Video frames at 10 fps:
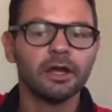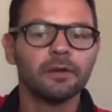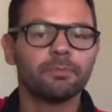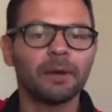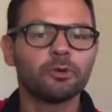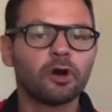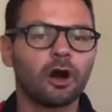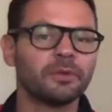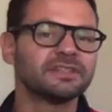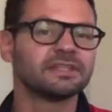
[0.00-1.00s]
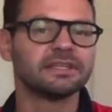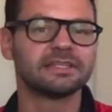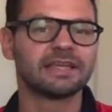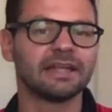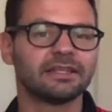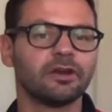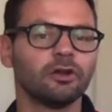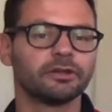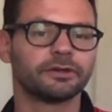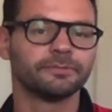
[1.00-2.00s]
Papu Gomez is getting
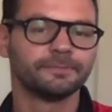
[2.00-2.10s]
older.